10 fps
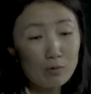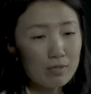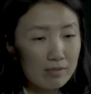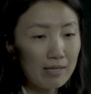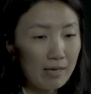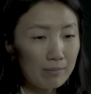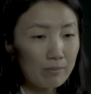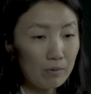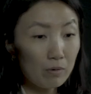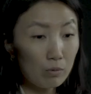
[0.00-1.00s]
they use the
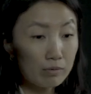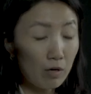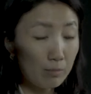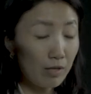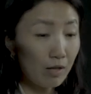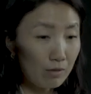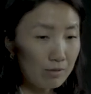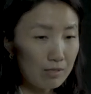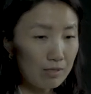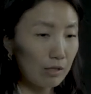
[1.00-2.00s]
same
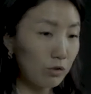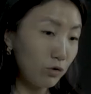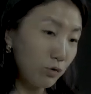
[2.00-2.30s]
terminologies like